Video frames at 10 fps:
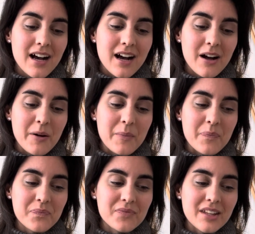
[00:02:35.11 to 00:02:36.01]

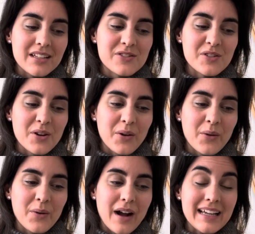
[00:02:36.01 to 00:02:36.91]
And
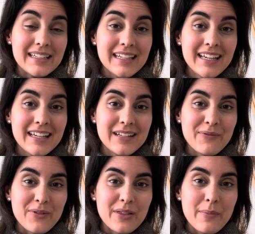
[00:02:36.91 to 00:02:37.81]
so I did
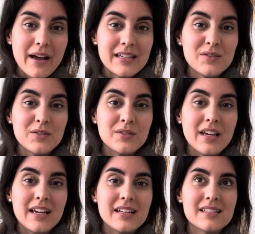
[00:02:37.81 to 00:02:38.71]
for the past few
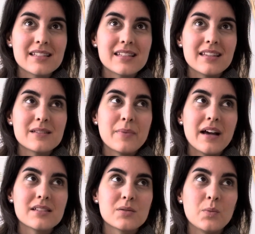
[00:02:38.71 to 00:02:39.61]
days, this
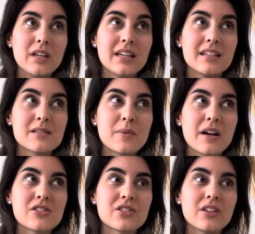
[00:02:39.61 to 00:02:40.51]
past weekend
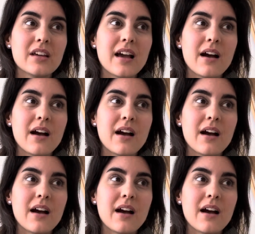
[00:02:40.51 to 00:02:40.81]
especially.